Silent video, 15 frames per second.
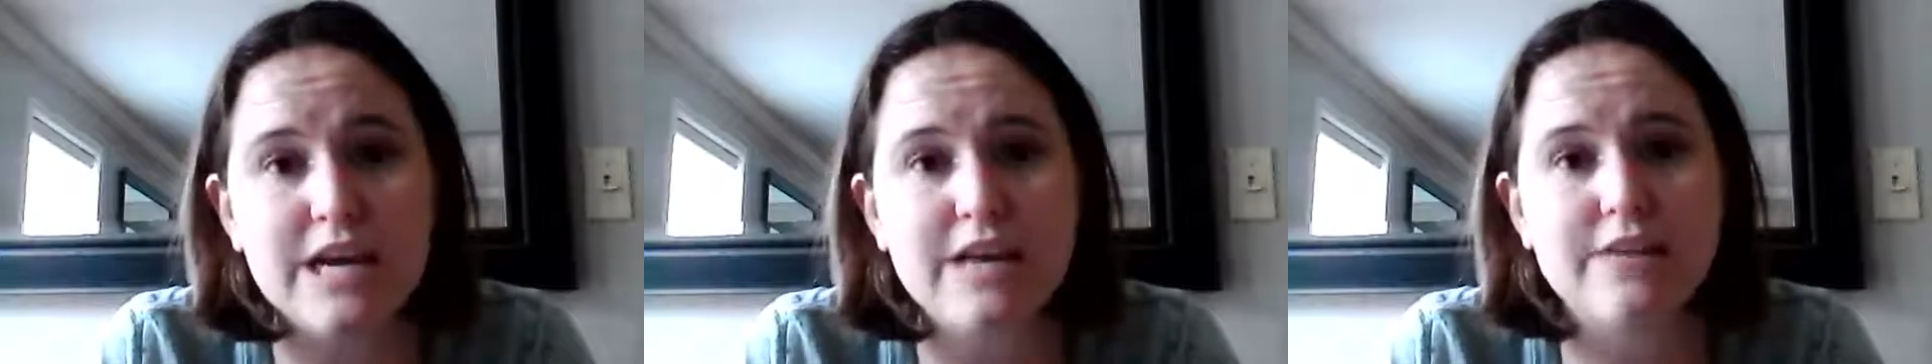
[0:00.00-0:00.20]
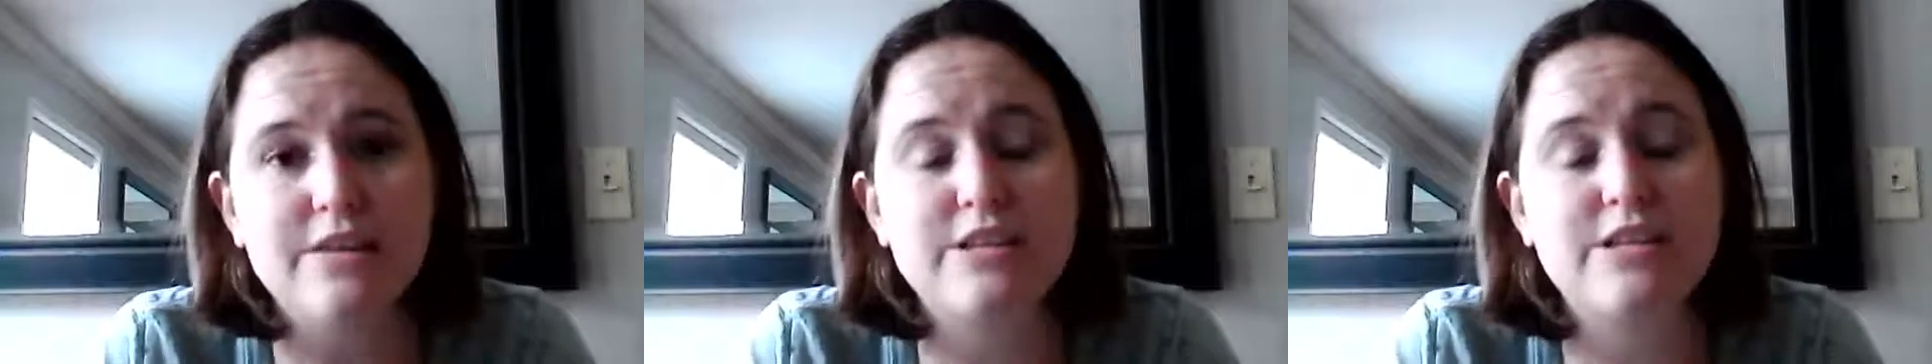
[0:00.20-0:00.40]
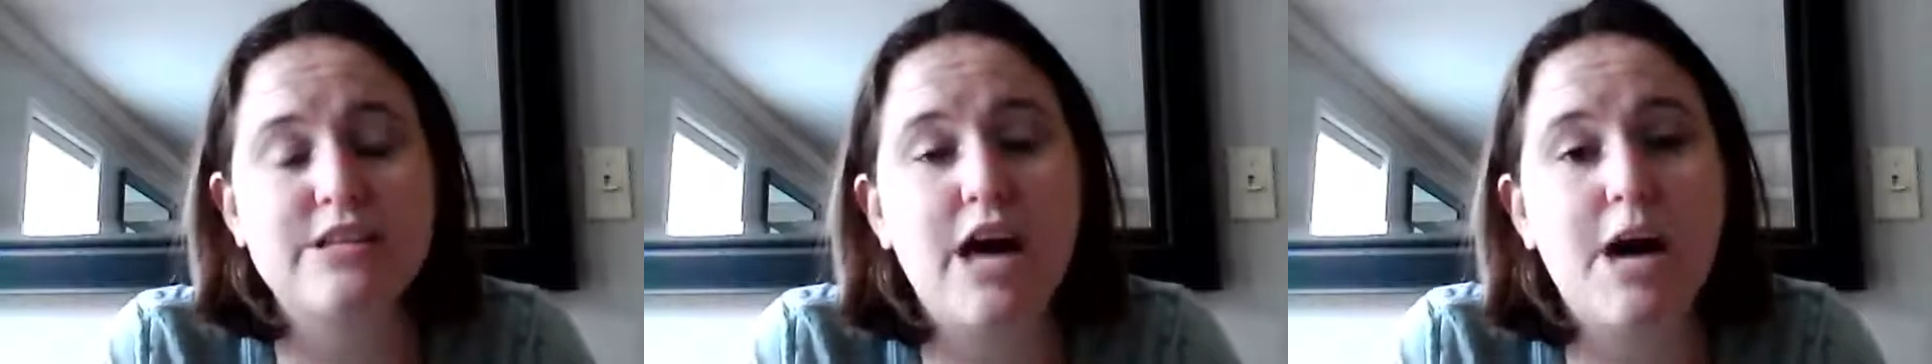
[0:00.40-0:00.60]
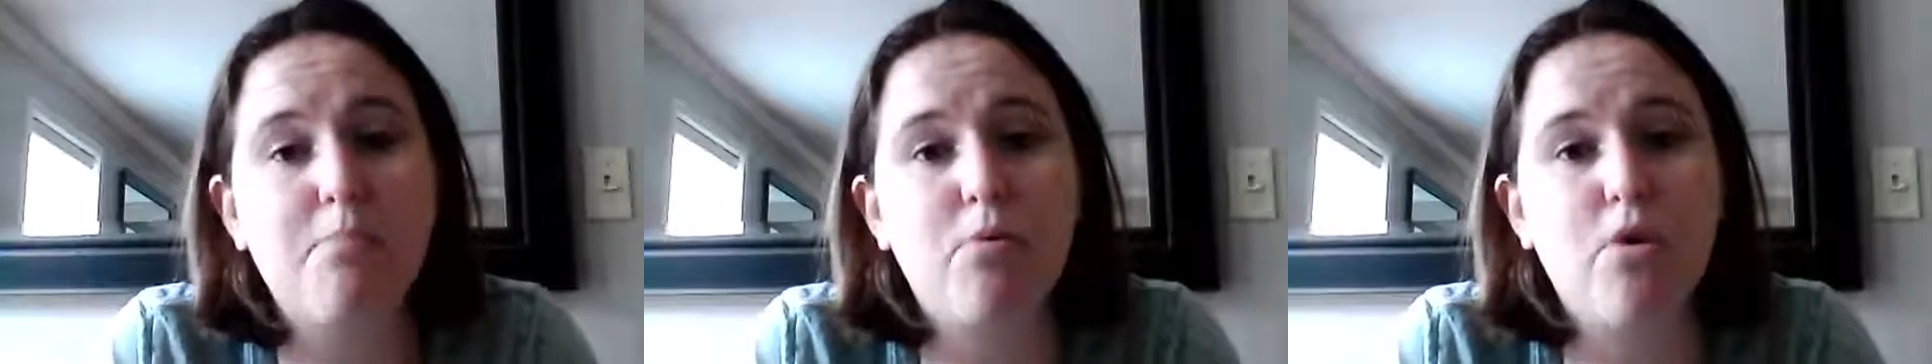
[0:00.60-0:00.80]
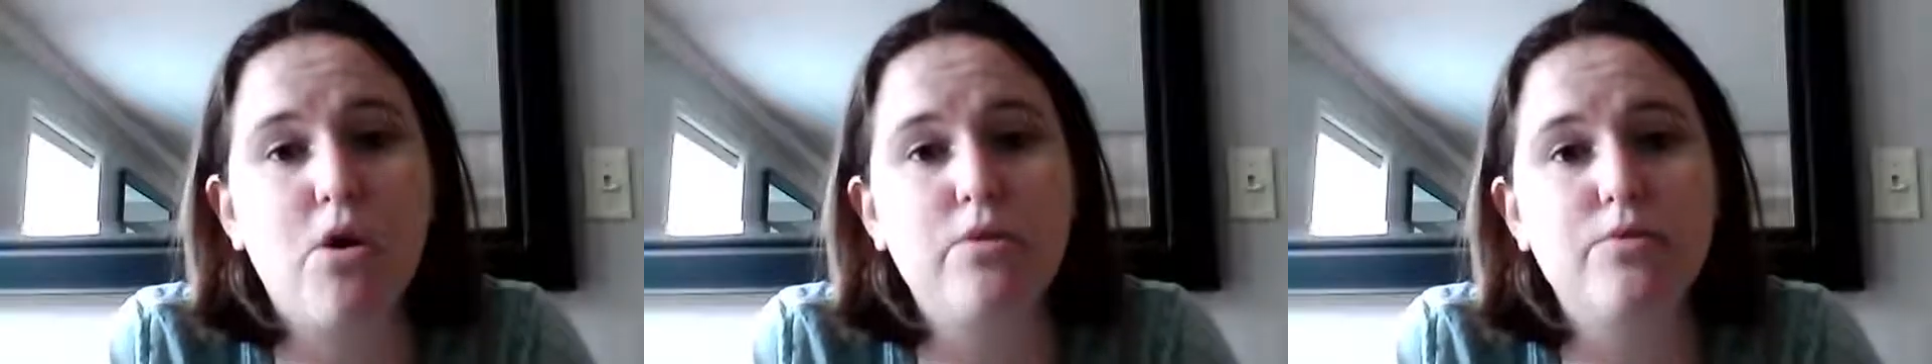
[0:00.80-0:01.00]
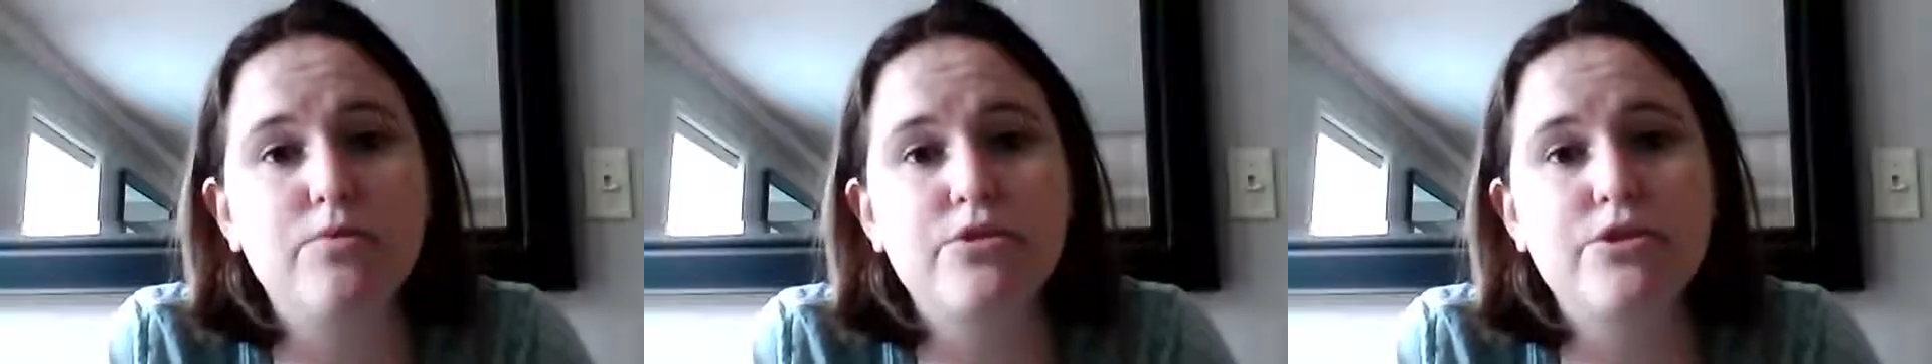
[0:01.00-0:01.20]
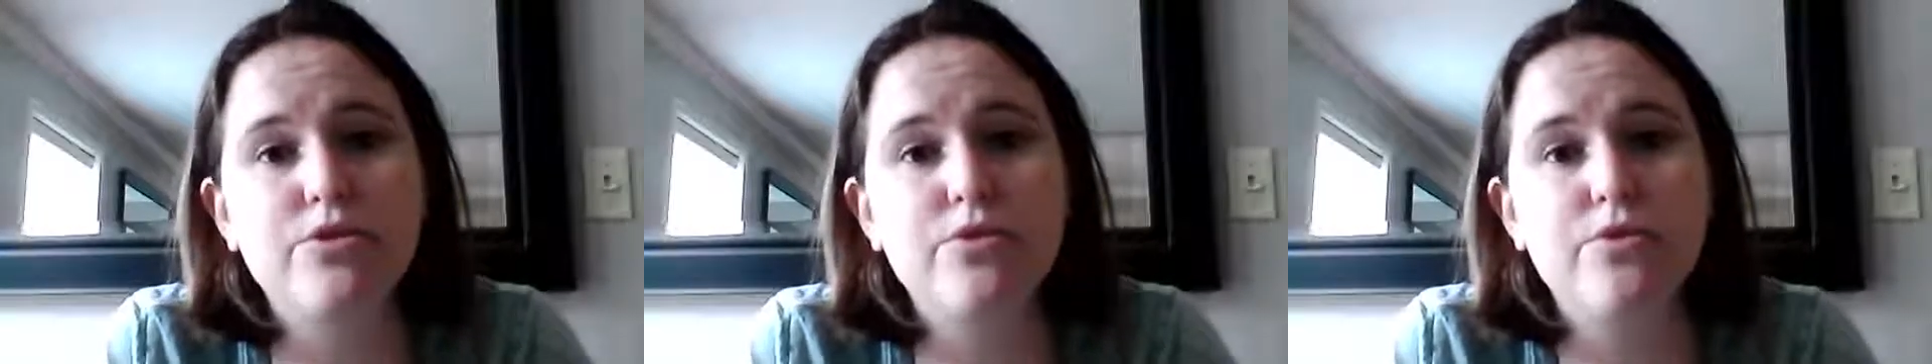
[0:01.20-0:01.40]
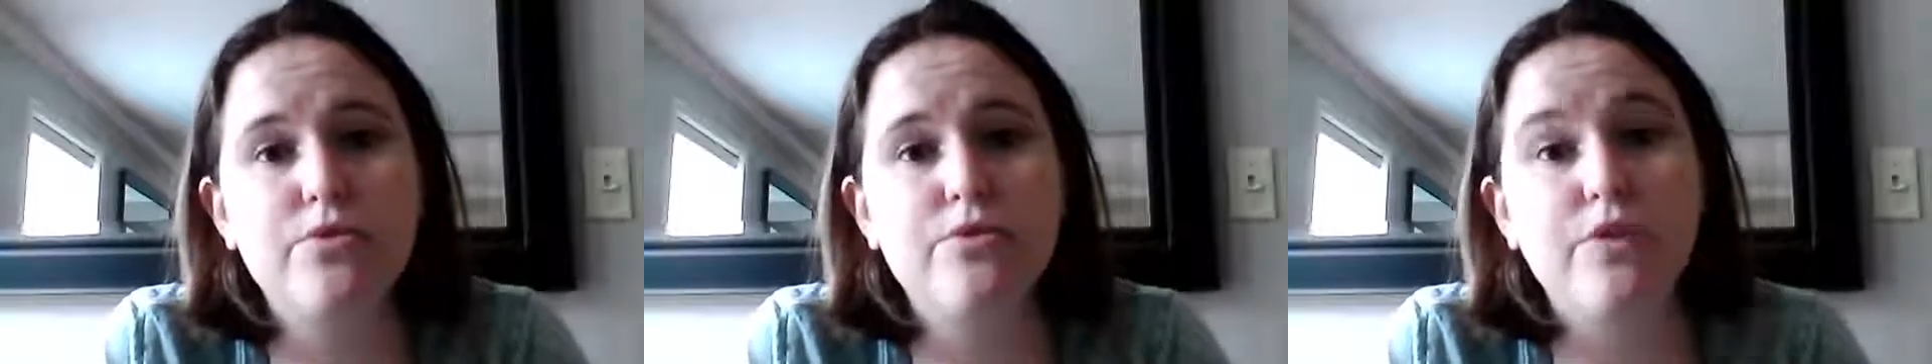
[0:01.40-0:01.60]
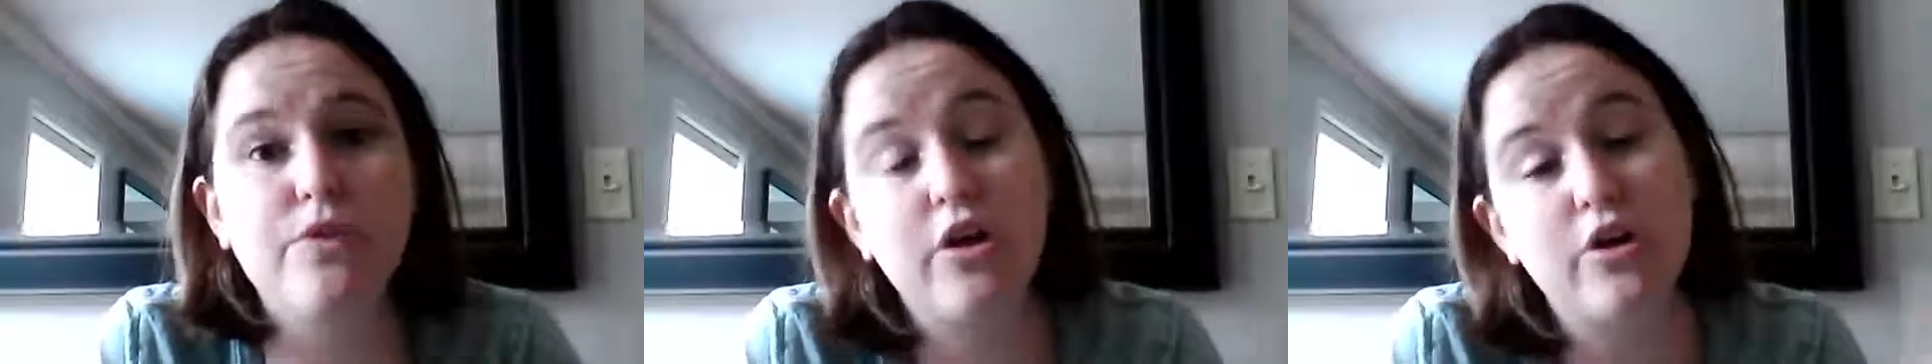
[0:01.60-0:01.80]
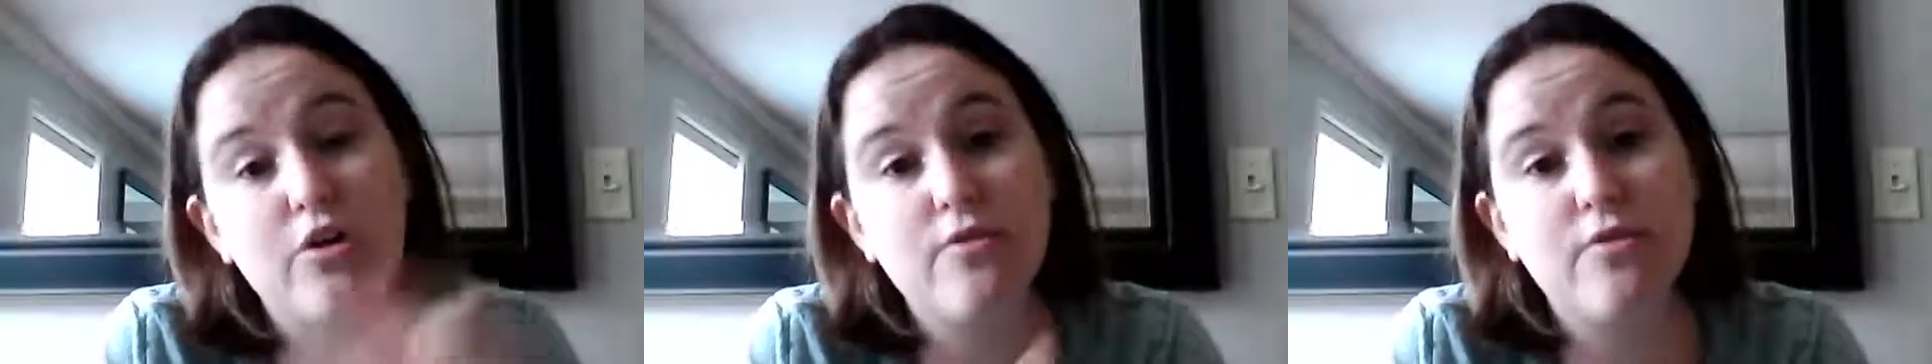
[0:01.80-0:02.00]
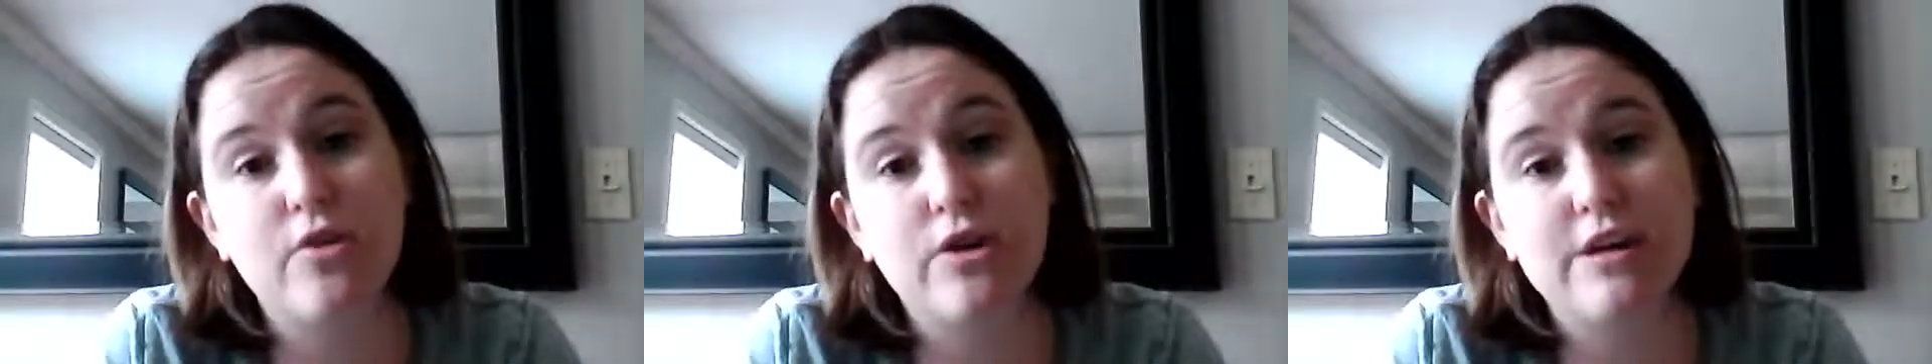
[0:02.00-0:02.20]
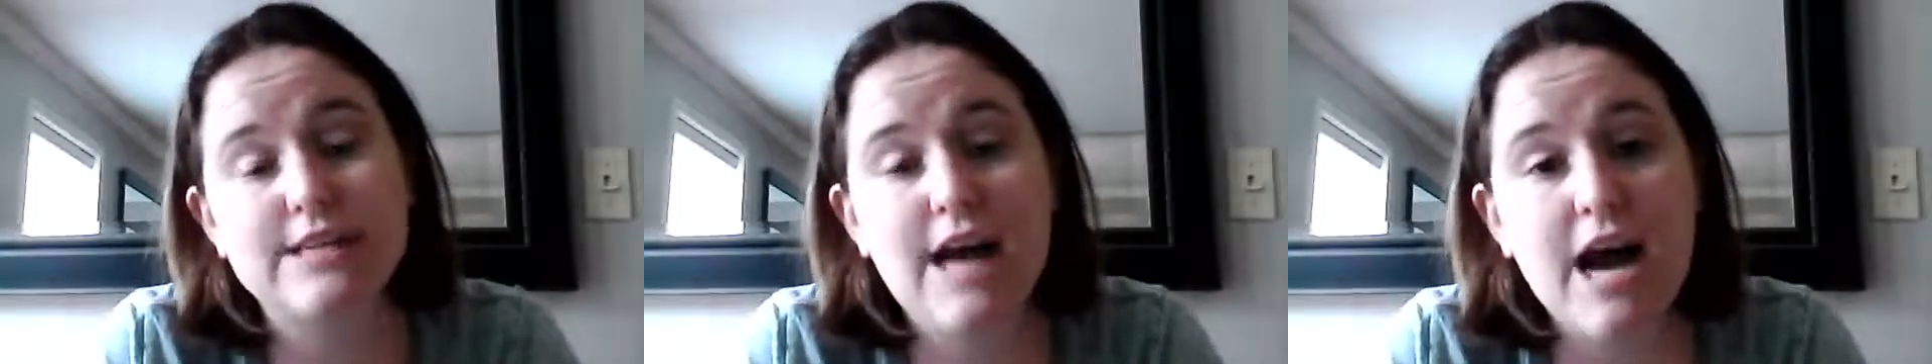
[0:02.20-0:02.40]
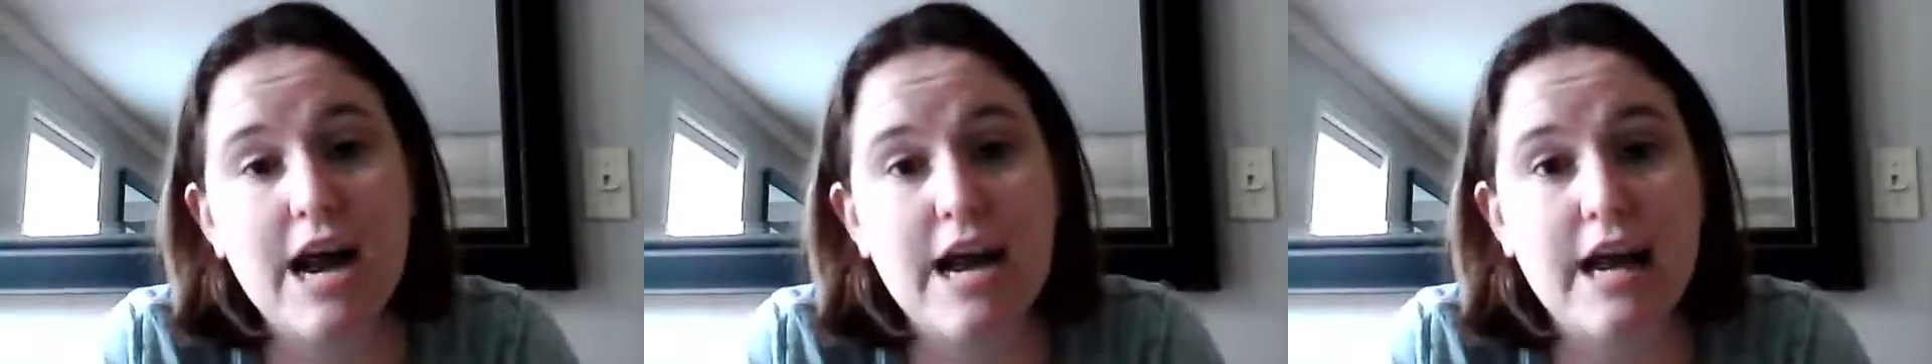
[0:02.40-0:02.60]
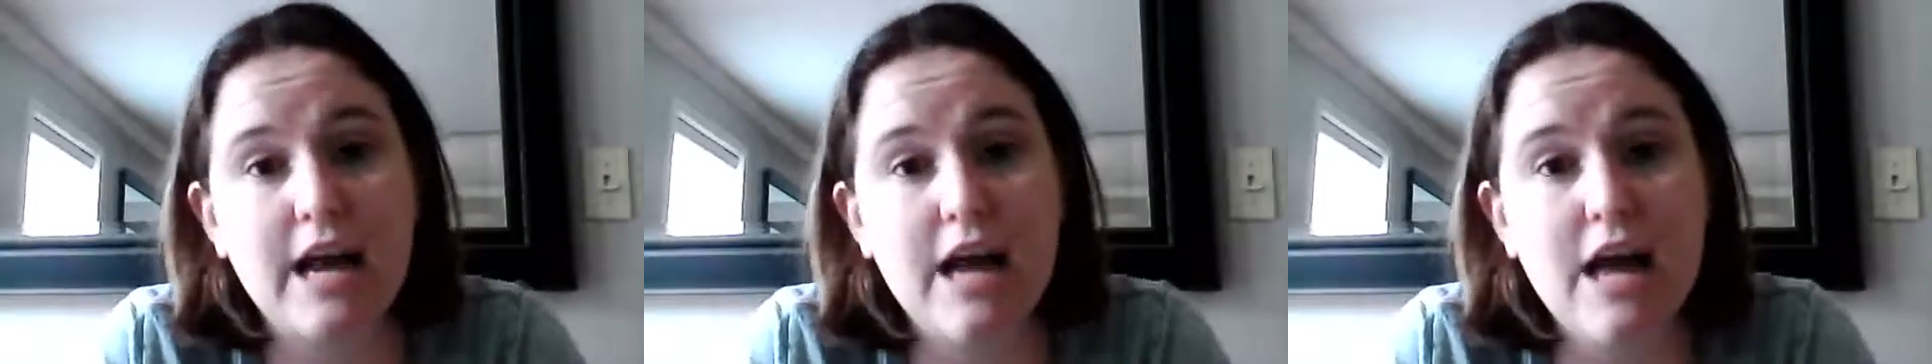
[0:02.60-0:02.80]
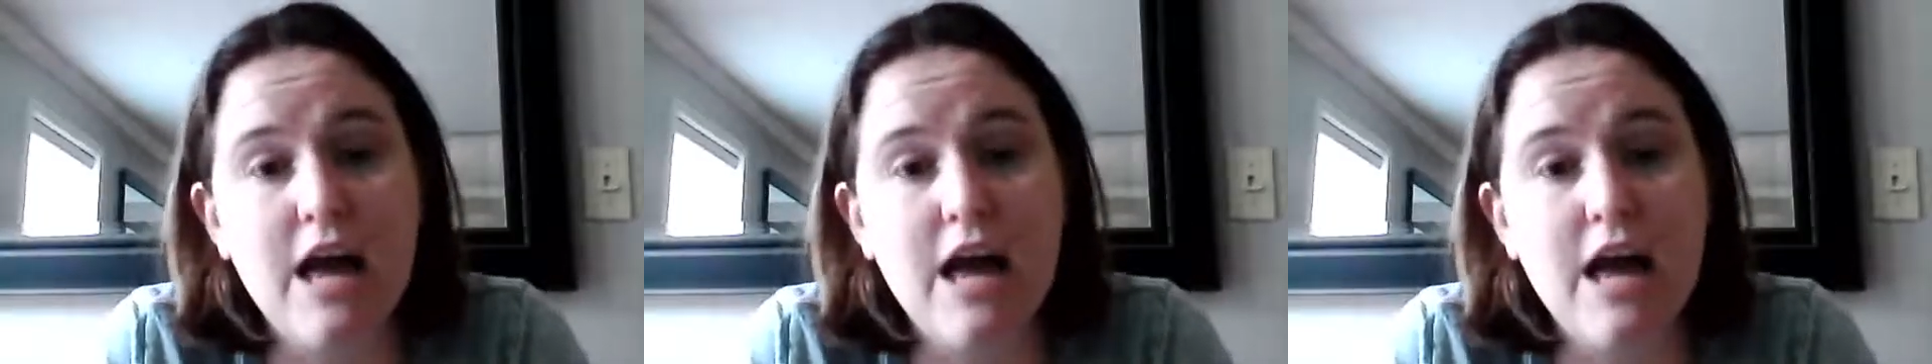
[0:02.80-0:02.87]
and it's not prone to falling over and dying.